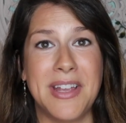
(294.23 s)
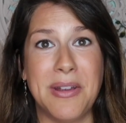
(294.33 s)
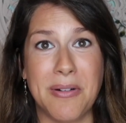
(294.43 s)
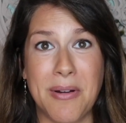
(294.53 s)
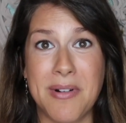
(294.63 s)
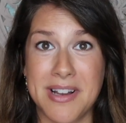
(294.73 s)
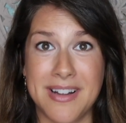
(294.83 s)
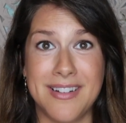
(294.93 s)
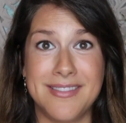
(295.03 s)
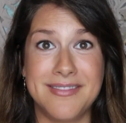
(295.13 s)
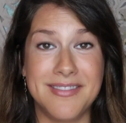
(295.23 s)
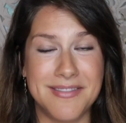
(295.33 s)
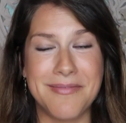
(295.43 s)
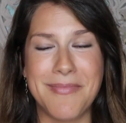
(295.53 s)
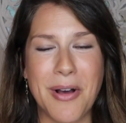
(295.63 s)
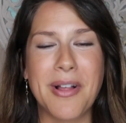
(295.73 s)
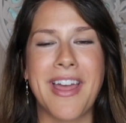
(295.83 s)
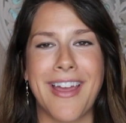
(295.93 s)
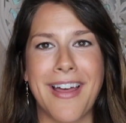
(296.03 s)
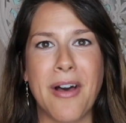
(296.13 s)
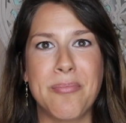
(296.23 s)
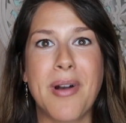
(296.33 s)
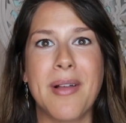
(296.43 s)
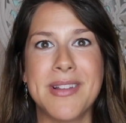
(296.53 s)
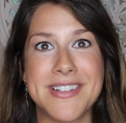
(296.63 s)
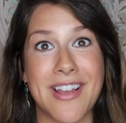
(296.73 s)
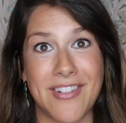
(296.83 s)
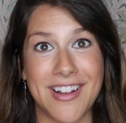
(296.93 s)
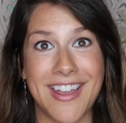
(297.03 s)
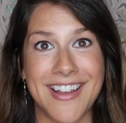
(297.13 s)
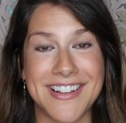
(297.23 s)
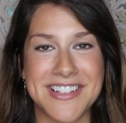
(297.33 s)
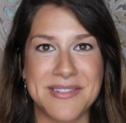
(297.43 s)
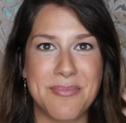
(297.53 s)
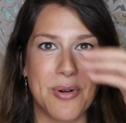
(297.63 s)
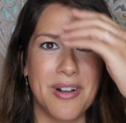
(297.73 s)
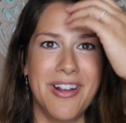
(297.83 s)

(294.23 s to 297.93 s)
you know, I wanted, okay, I'll probably seven kids is more,